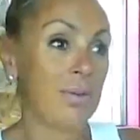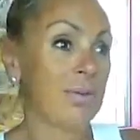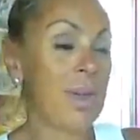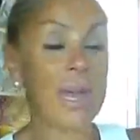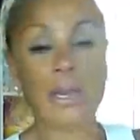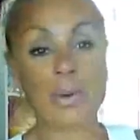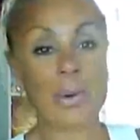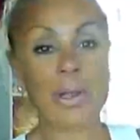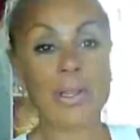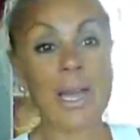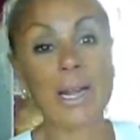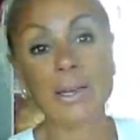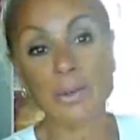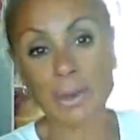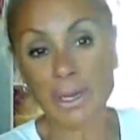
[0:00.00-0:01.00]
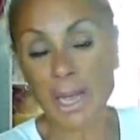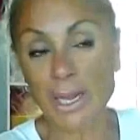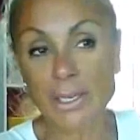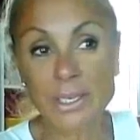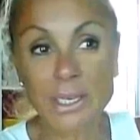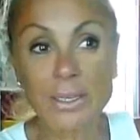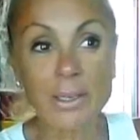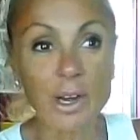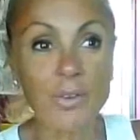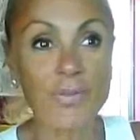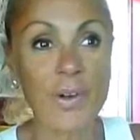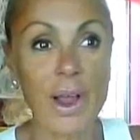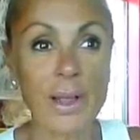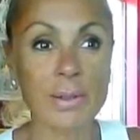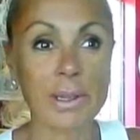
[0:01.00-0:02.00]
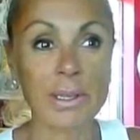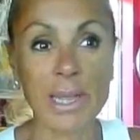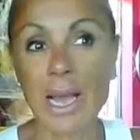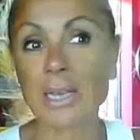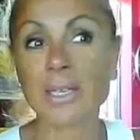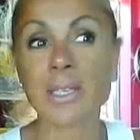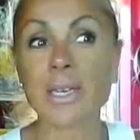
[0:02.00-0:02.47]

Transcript: Anyway, that's to clarify the last